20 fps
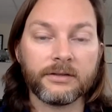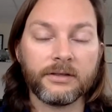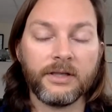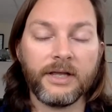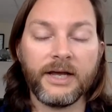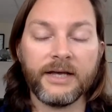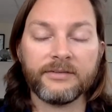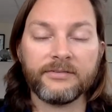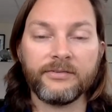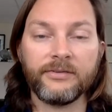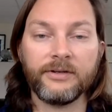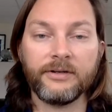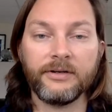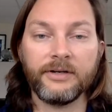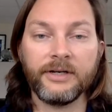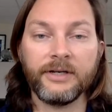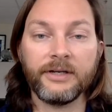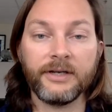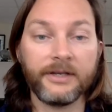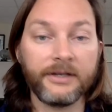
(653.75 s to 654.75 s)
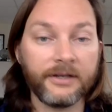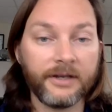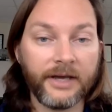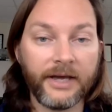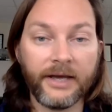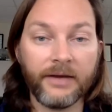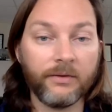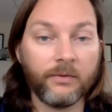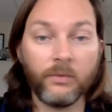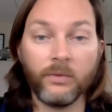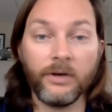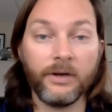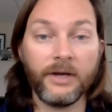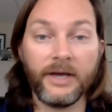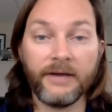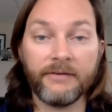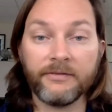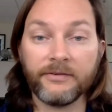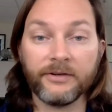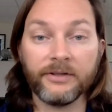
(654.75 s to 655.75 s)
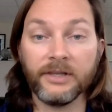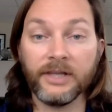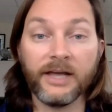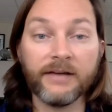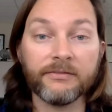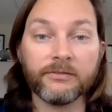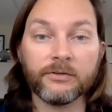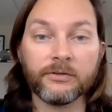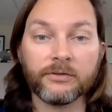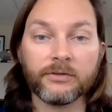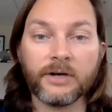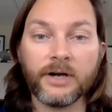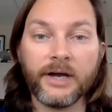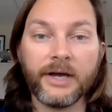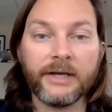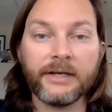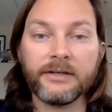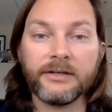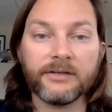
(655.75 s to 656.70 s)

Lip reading: class they're in and at every level, right?